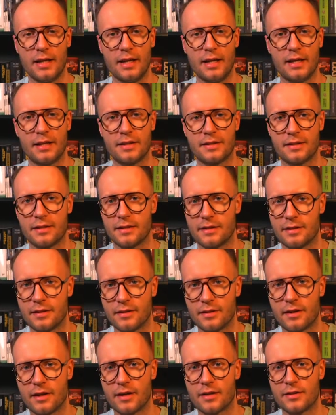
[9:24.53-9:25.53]
and
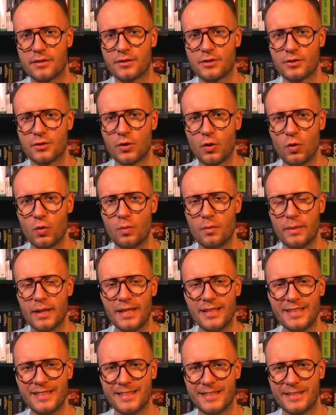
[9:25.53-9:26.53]
there are so
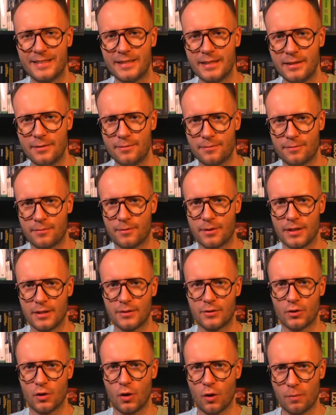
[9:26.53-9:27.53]
many
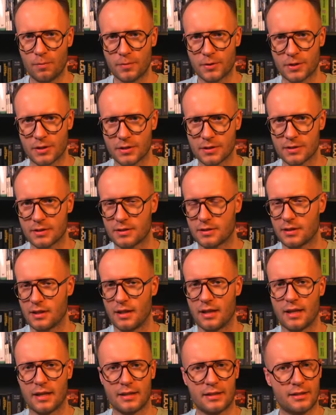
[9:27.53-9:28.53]
different options,
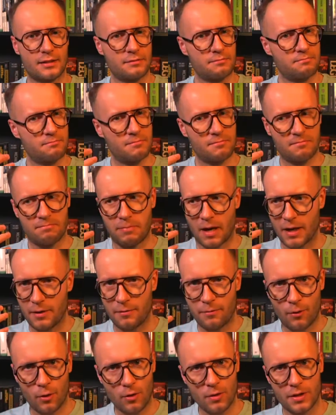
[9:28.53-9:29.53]
like by
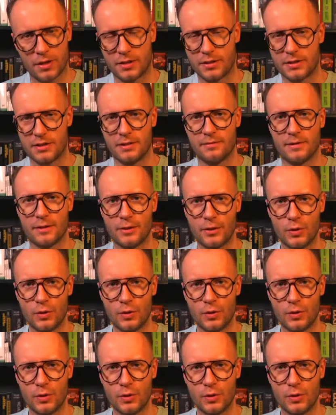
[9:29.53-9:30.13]
folders even.